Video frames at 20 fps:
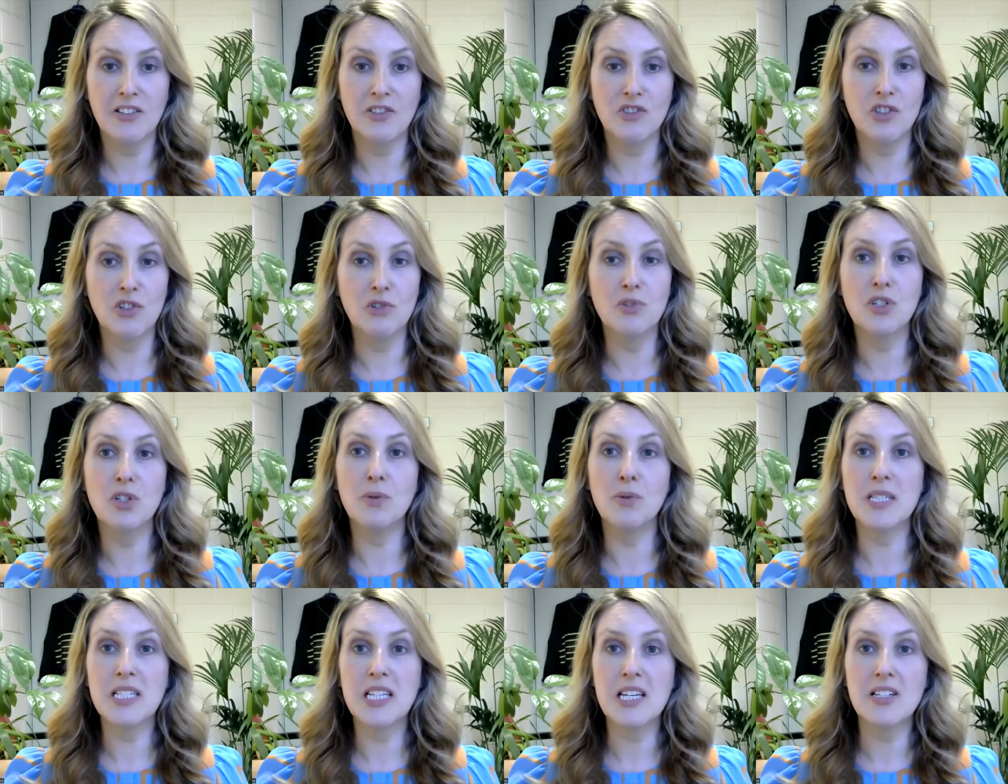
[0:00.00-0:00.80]
due
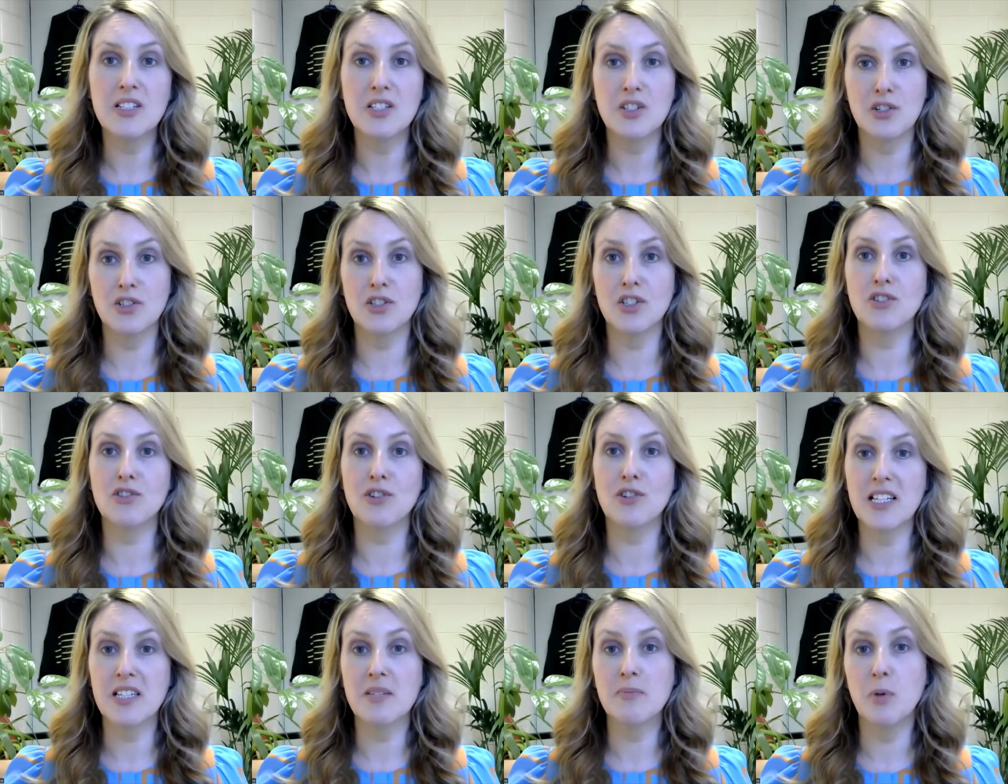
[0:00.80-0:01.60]
to it's easier to
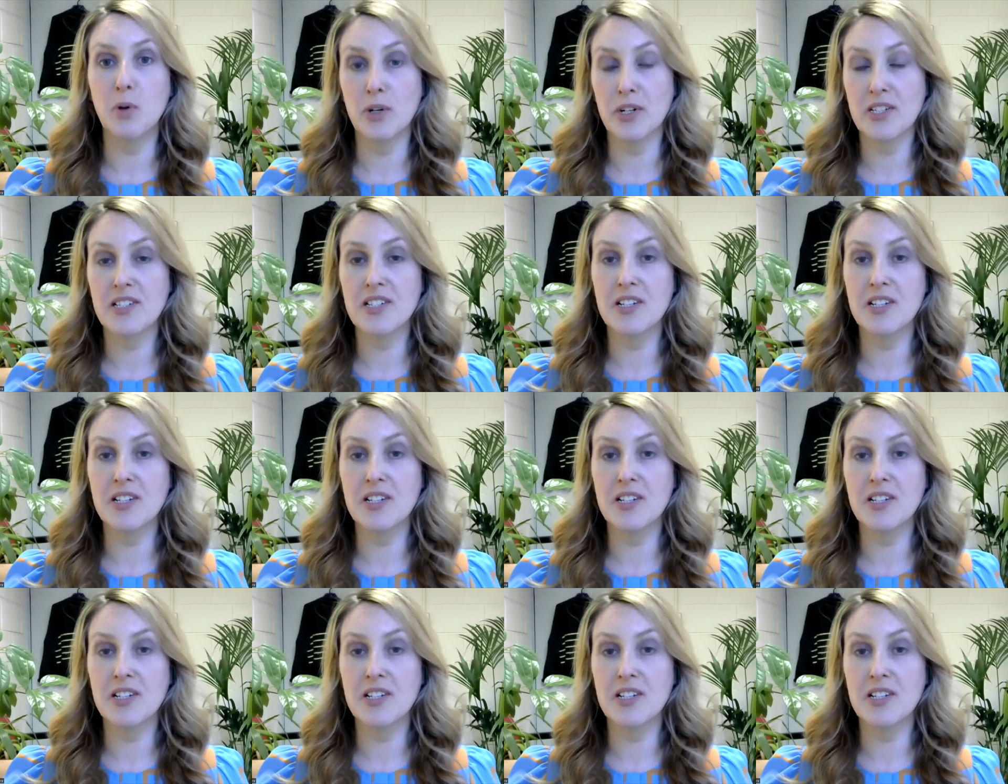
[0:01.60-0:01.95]
transport?